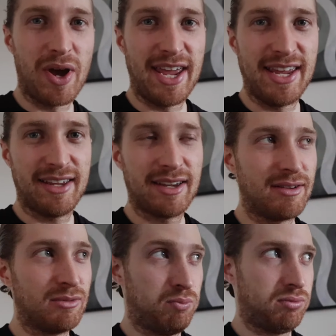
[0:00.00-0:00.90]
week
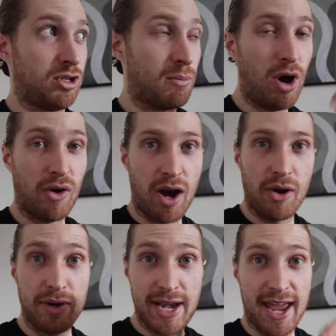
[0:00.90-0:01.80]

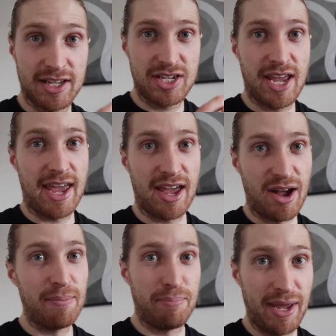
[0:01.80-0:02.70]
tomorrow next year
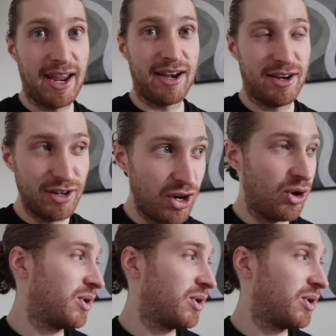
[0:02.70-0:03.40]
I'm being new